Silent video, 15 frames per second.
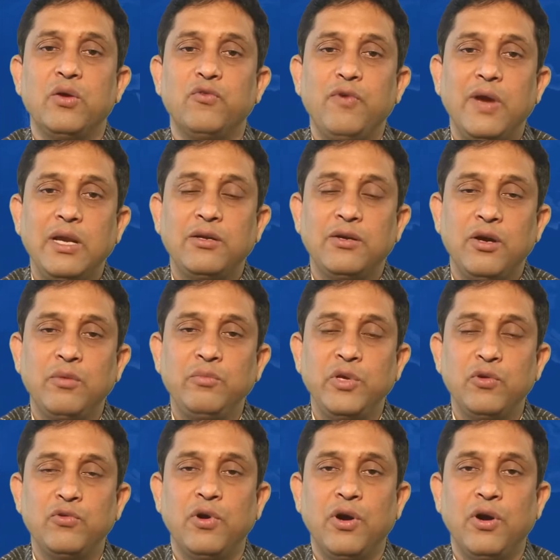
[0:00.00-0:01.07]
Welcome
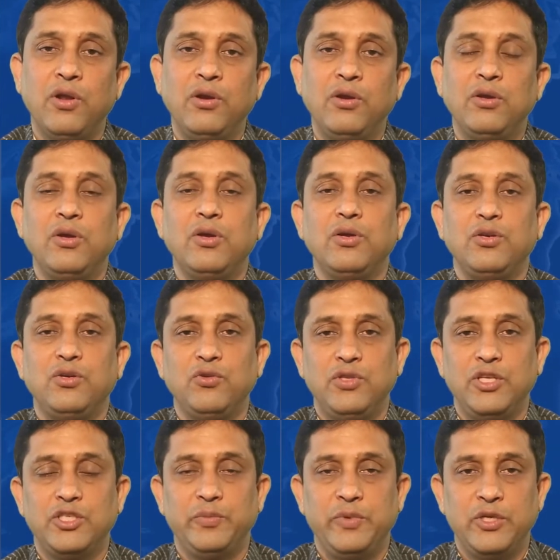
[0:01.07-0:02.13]
you all to
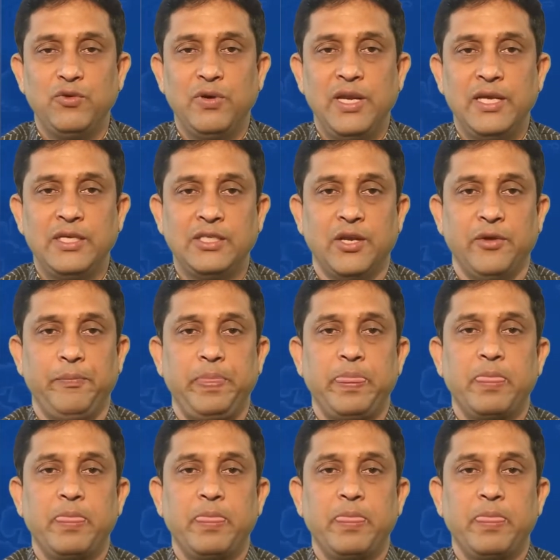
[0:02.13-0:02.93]
this video lesson.